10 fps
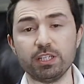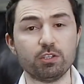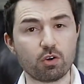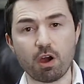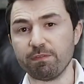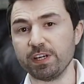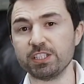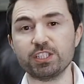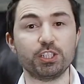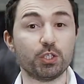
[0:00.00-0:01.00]
in your
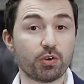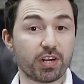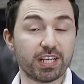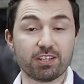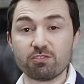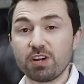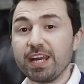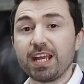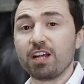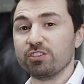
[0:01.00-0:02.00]
office, during
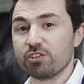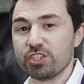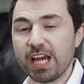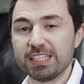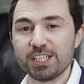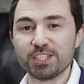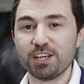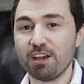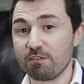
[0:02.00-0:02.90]
running exercises,